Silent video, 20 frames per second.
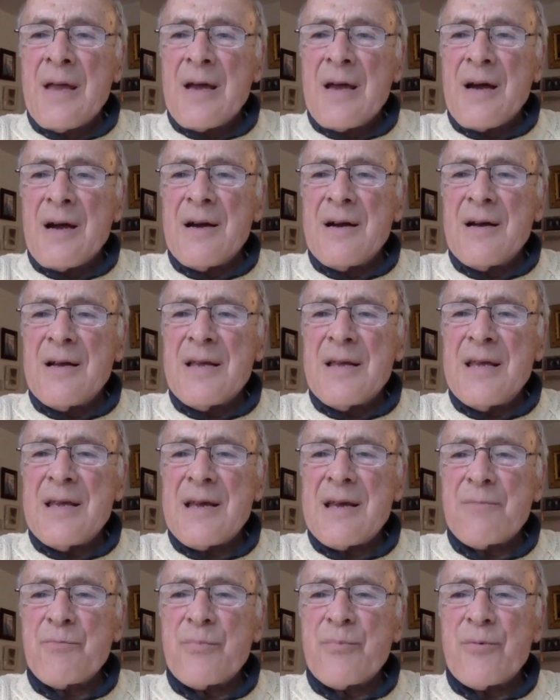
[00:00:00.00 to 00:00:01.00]
uh, he
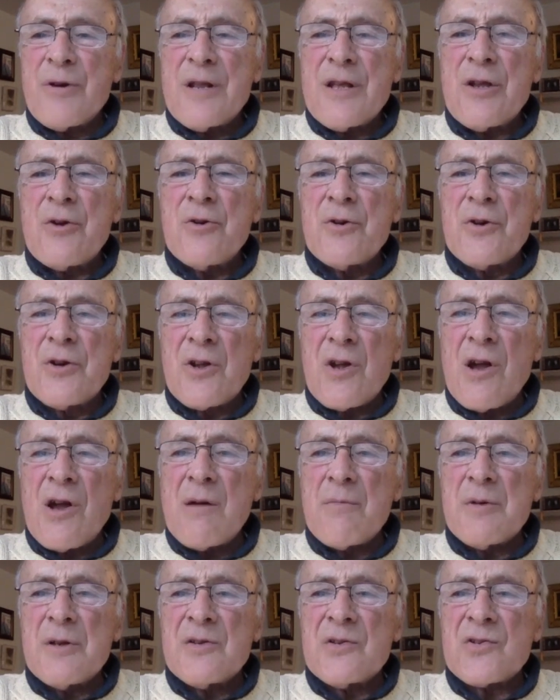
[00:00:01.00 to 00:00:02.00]
had pretty good
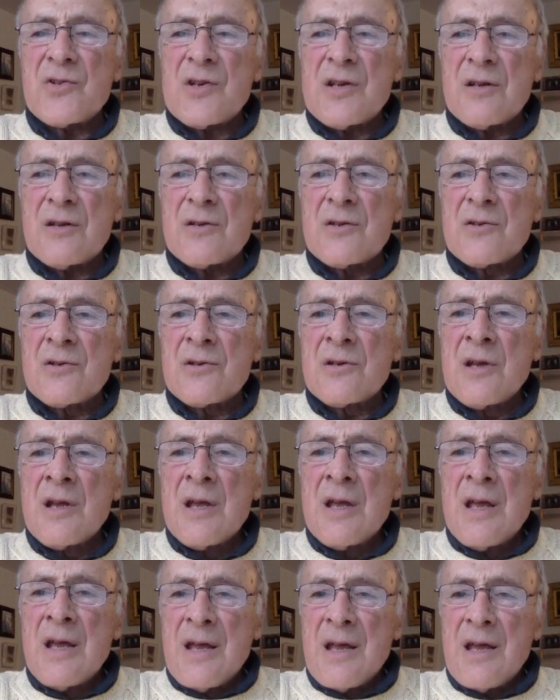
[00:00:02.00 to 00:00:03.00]
common sense
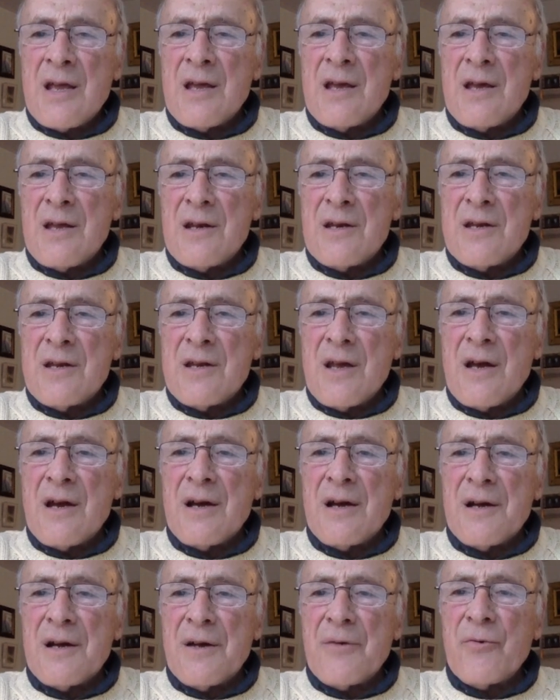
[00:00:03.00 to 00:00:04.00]
and
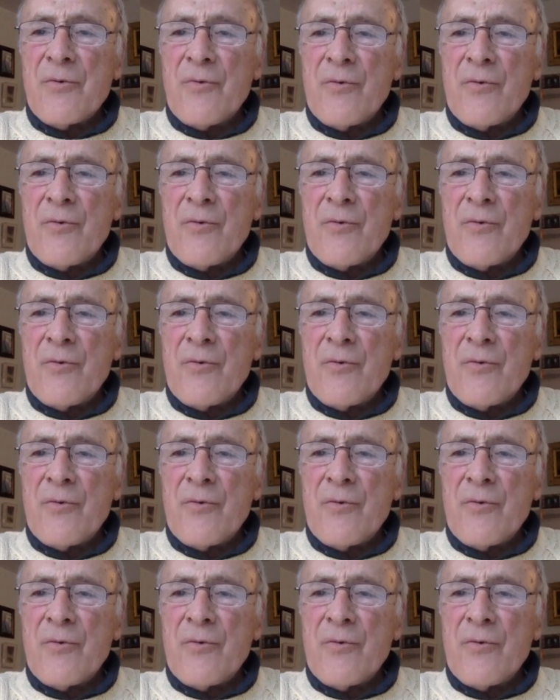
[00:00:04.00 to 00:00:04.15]
uh,